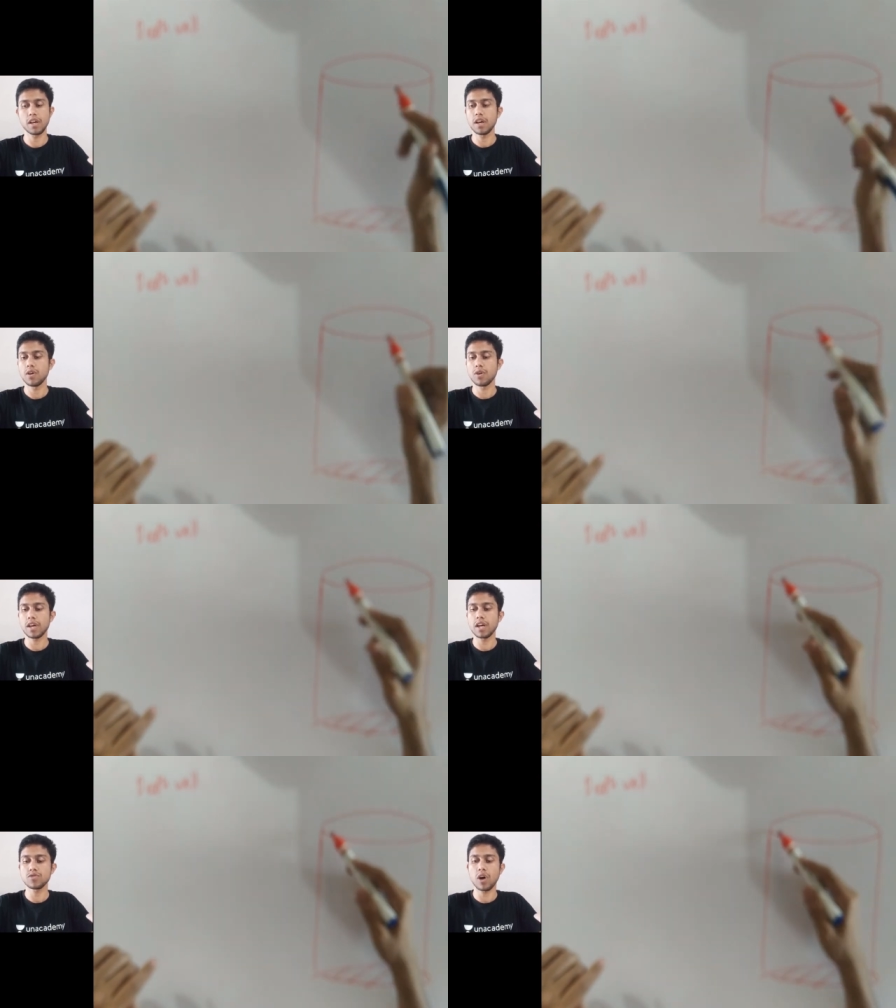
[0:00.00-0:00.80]
okay,
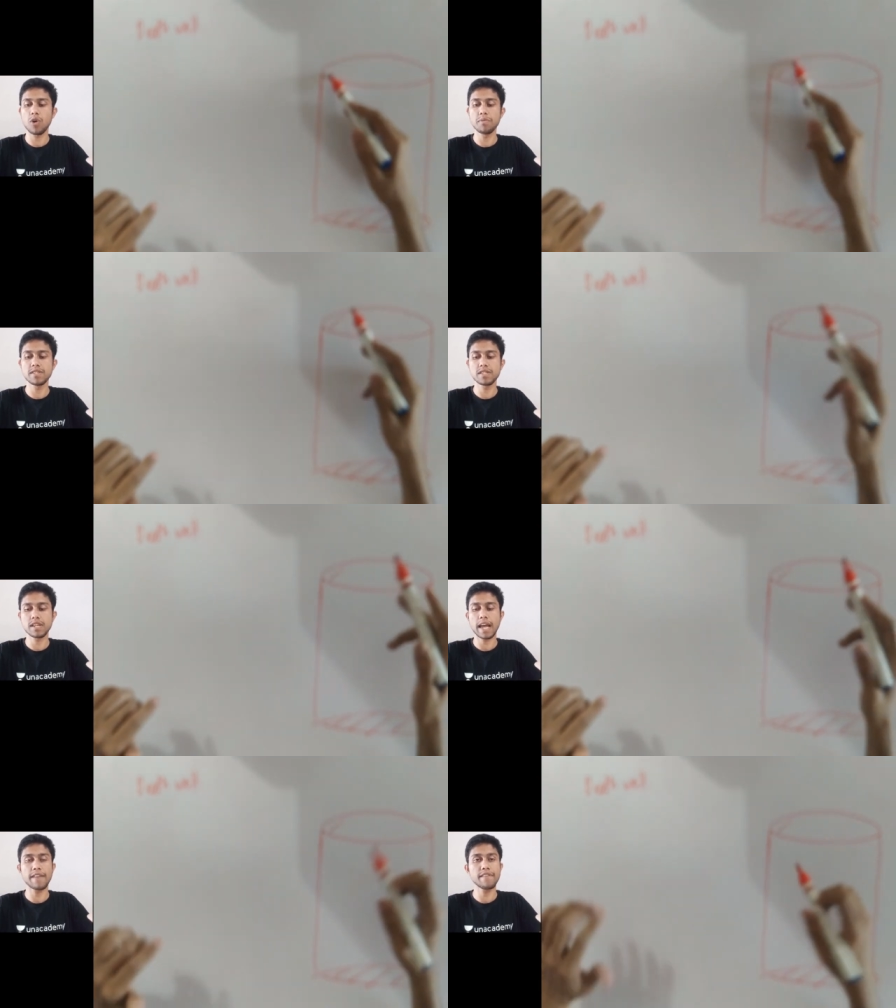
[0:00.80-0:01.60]
so how means
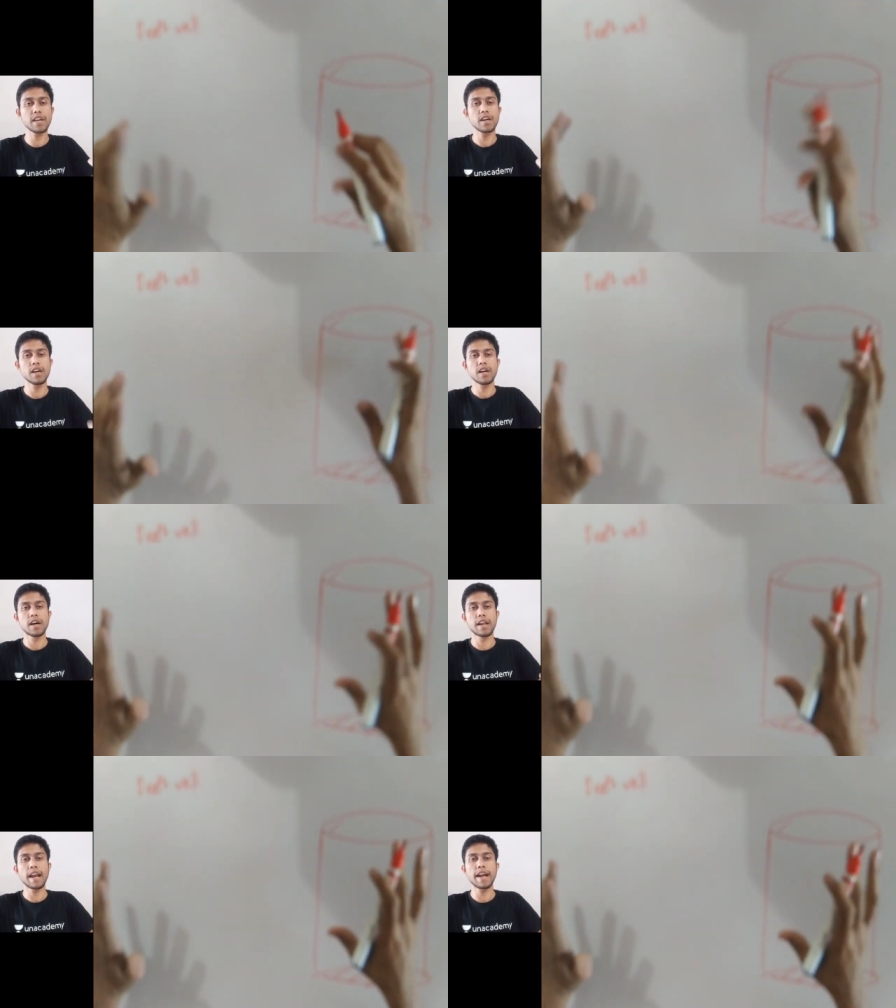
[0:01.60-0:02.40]
can we
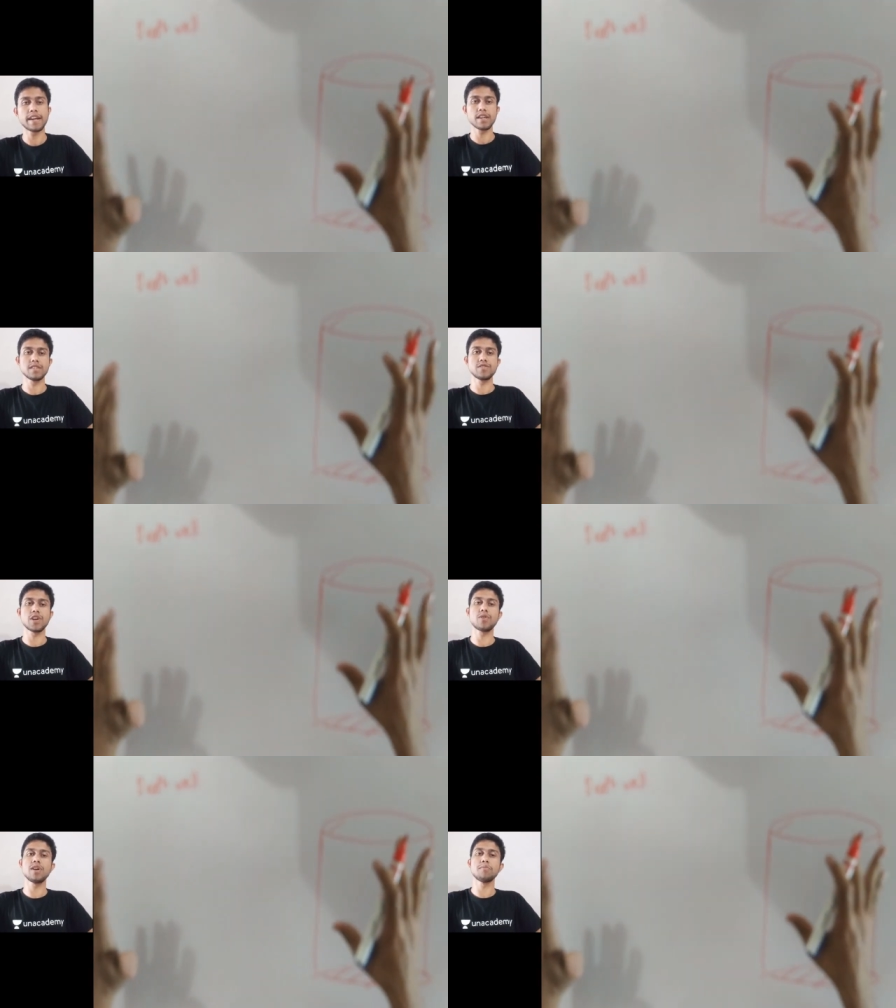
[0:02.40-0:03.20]
relate
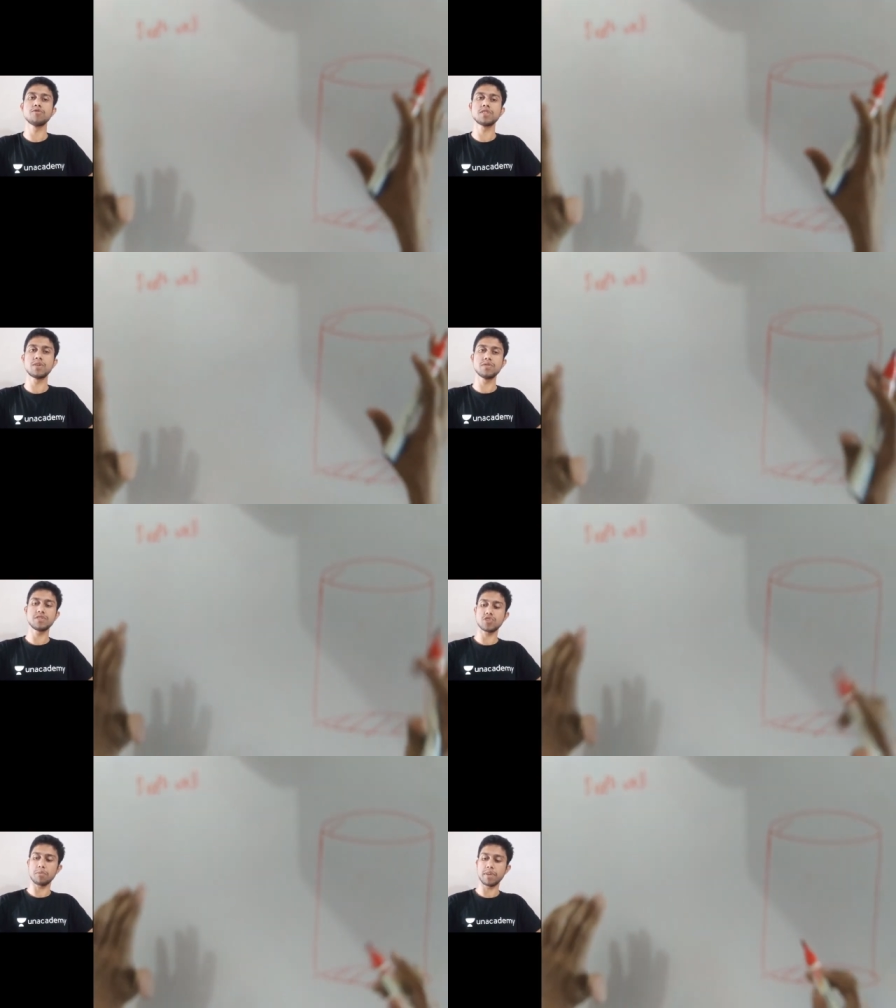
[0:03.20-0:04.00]
circular motion to this topic?